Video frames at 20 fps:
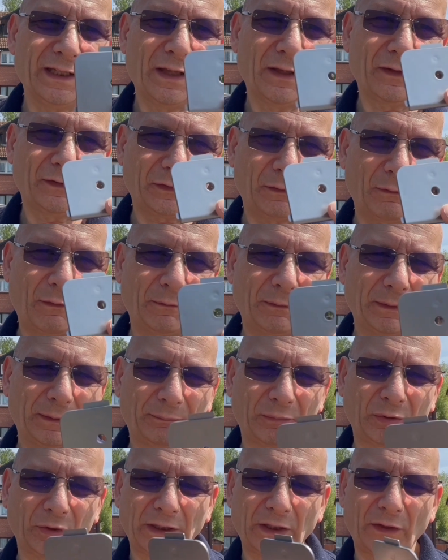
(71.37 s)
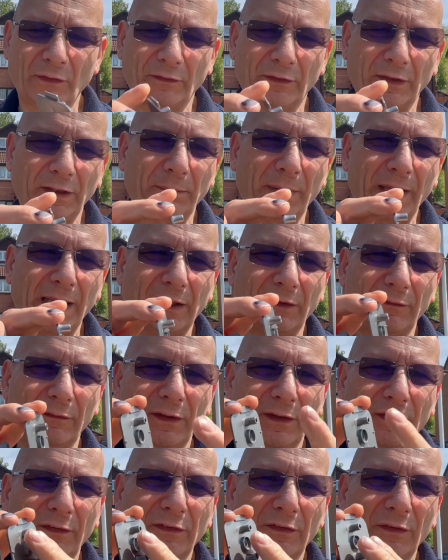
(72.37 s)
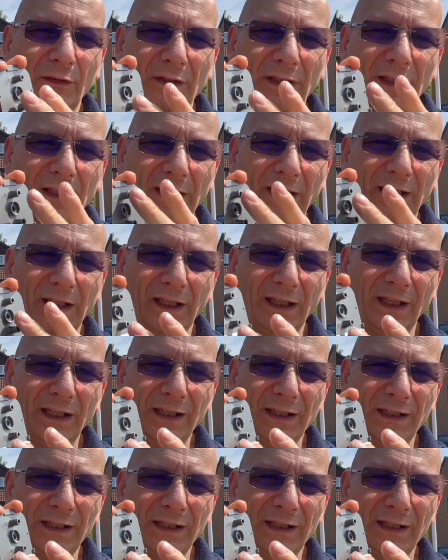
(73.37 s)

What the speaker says: So I'll be putting it onto the back of this unit here.